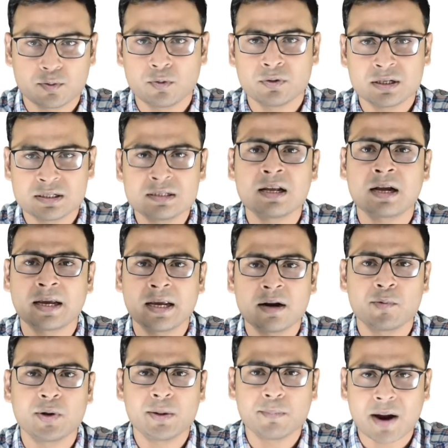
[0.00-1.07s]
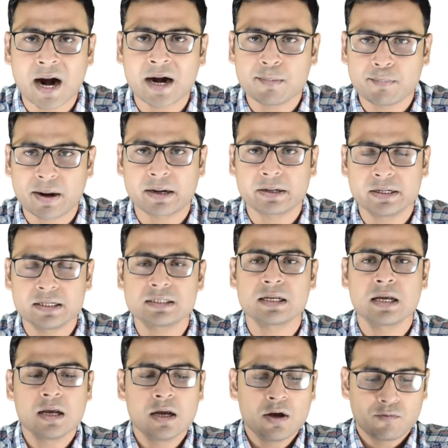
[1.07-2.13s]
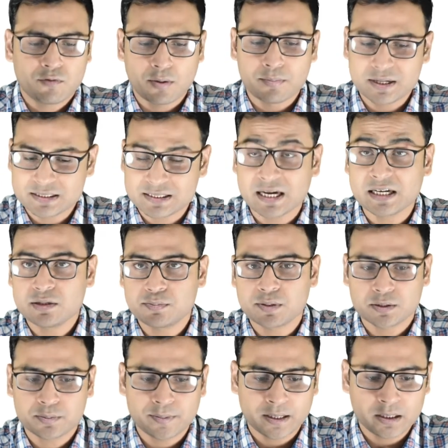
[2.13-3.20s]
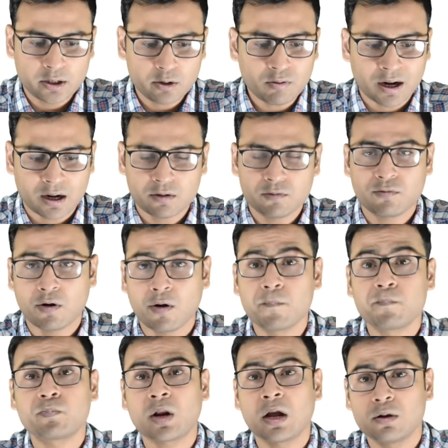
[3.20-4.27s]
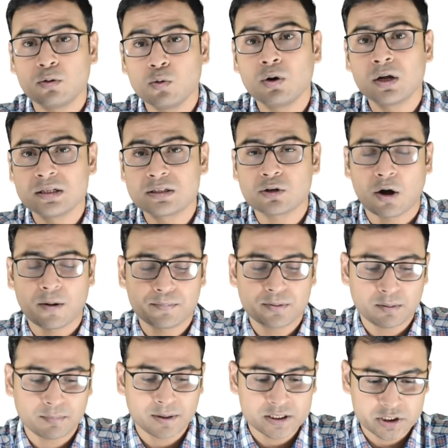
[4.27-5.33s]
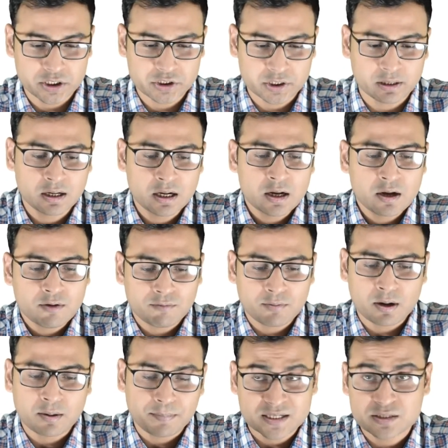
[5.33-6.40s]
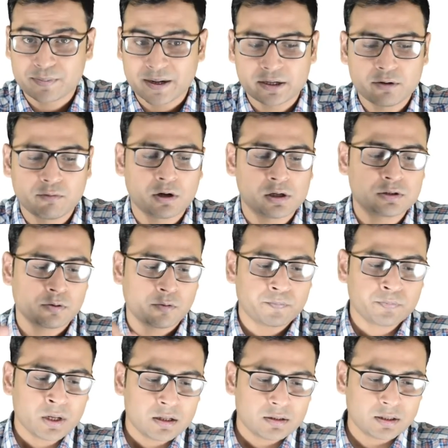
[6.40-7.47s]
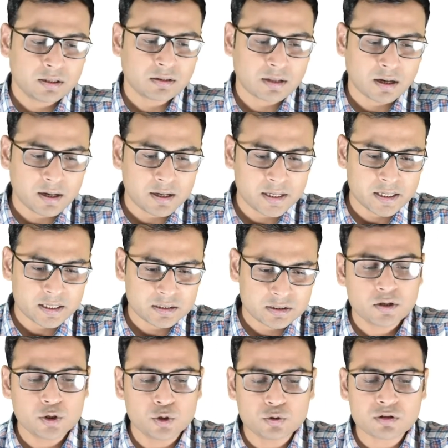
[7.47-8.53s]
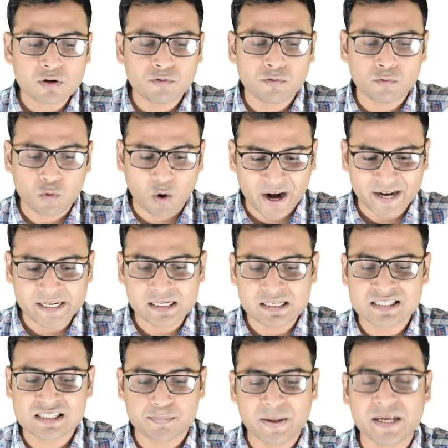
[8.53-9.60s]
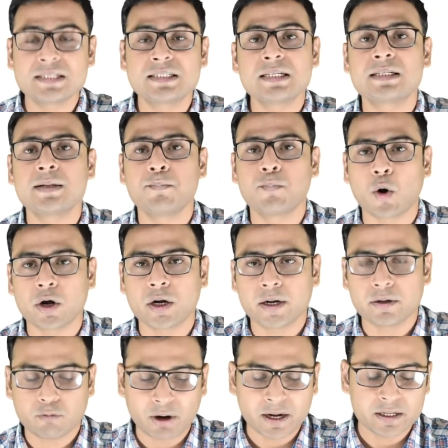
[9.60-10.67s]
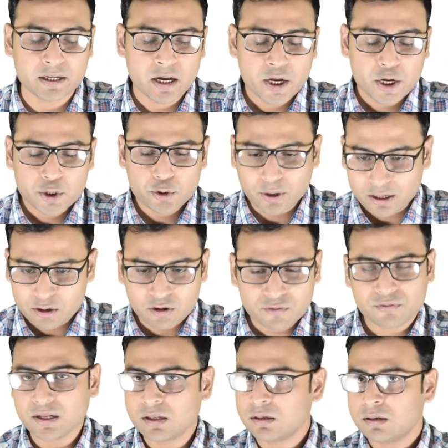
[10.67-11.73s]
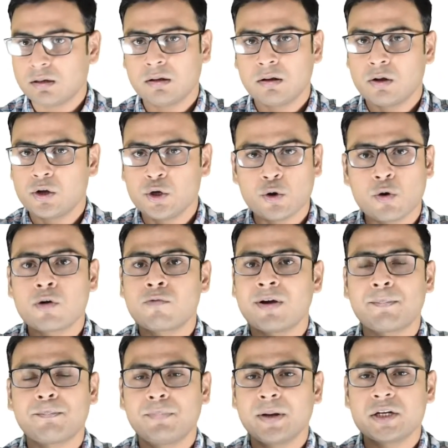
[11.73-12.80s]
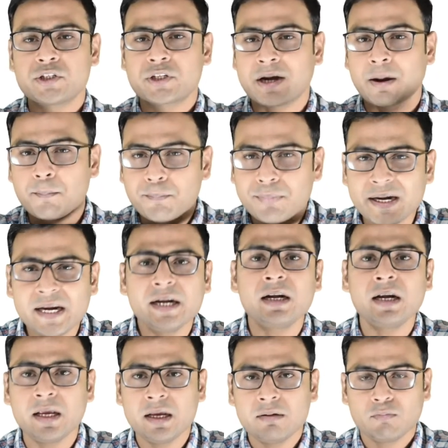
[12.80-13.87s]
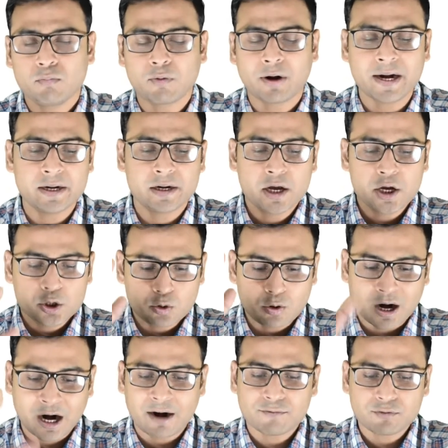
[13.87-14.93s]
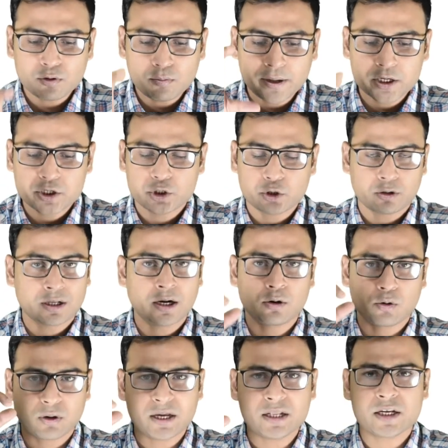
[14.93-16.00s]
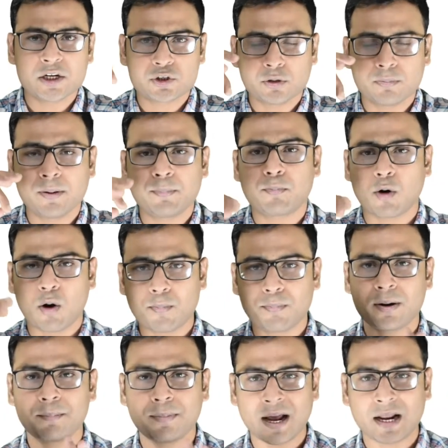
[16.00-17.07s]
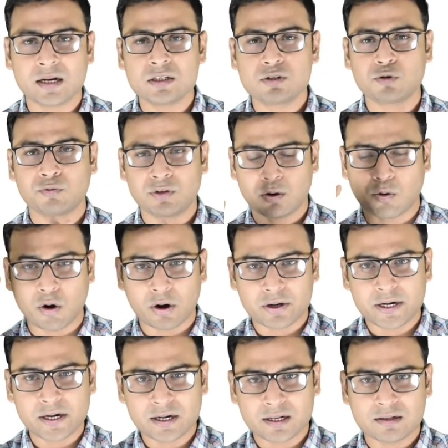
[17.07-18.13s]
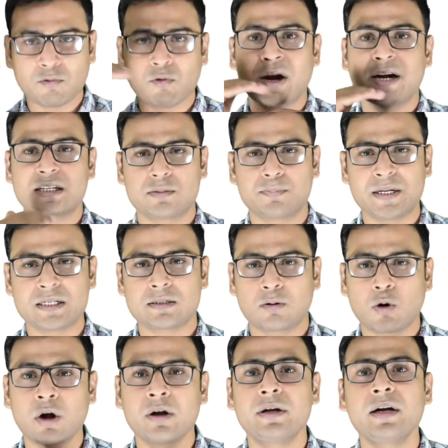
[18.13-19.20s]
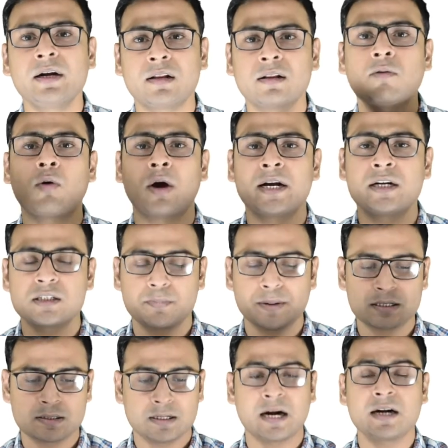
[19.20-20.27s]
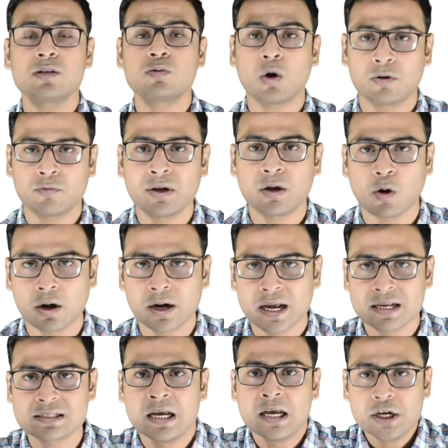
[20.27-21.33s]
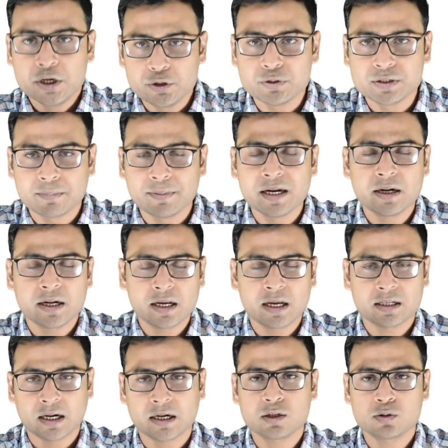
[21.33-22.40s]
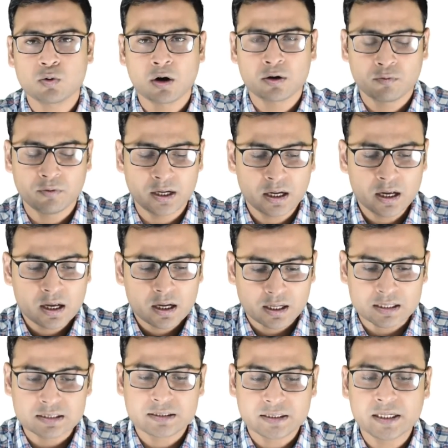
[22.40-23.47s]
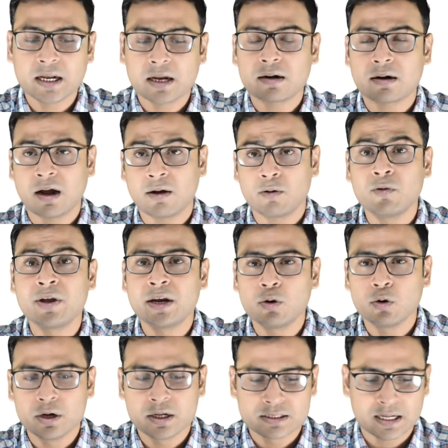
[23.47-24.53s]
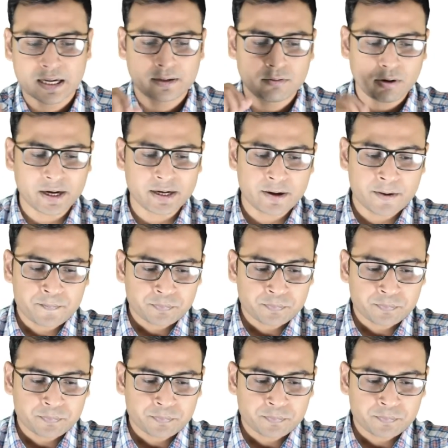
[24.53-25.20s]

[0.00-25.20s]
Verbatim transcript: This is again a very bad practice from design perspective and from Google's optimization perspective also. Then the third is use of white space is important, right? You cannot fill your web page completely, right? You have to make sure that, okay, there should be proper balance of the content and the white space. Content and the white space. That is what we call as usability, and that is what we consider a very good design, right?